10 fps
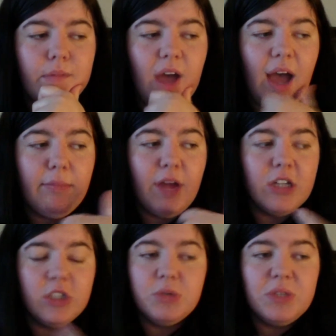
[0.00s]
I'm
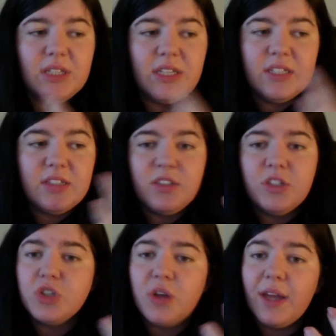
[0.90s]
not doing this to
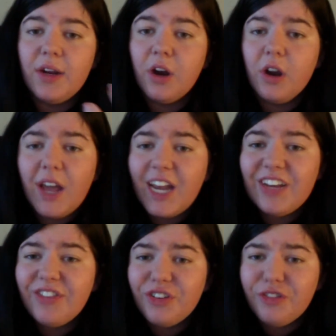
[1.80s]
try to hurt any
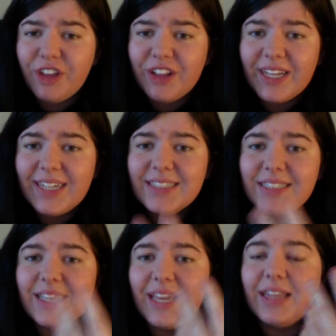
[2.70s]
of your
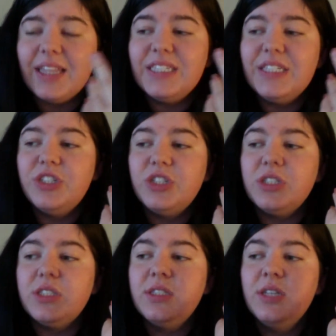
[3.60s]
feelings. Like, this is
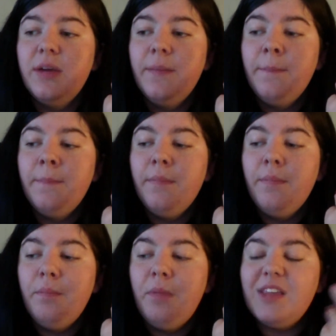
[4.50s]
just,
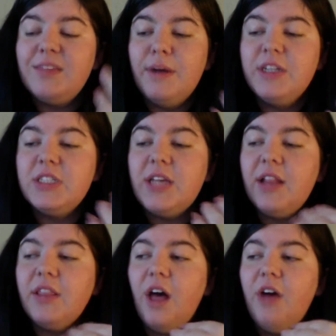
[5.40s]
as much as I
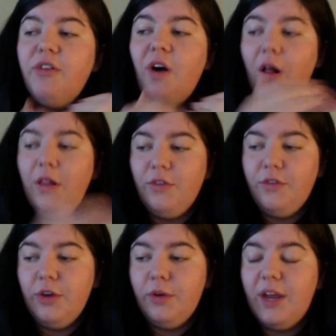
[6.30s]
love all of
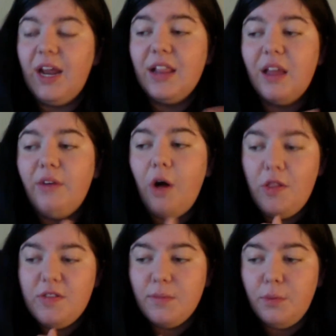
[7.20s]
you, and I love all
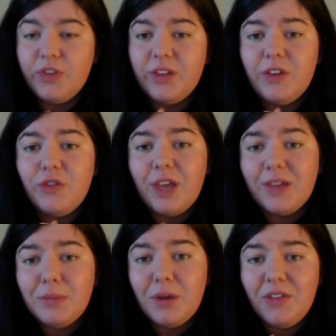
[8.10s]
the support that you've
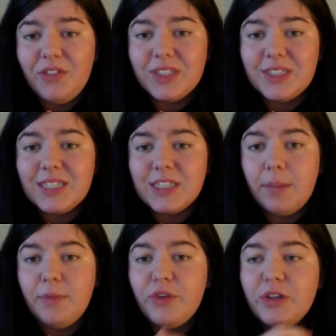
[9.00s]
given me over these last
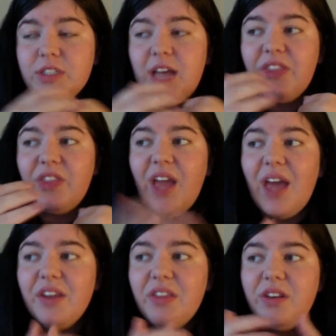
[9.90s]
couple of years, at the
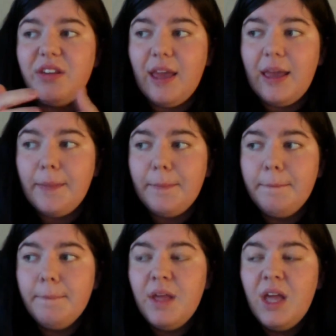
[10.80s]
end of the day,
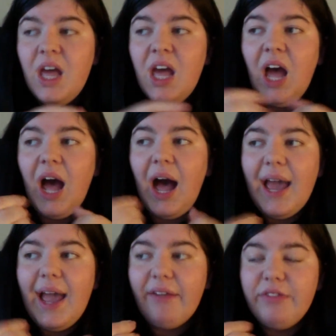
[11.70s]
I
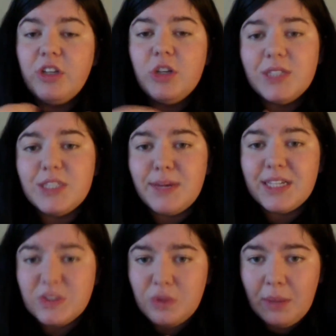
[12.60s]
have to do what's
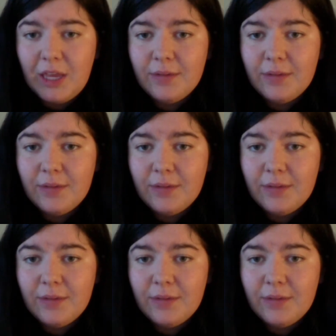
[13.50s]
best for me.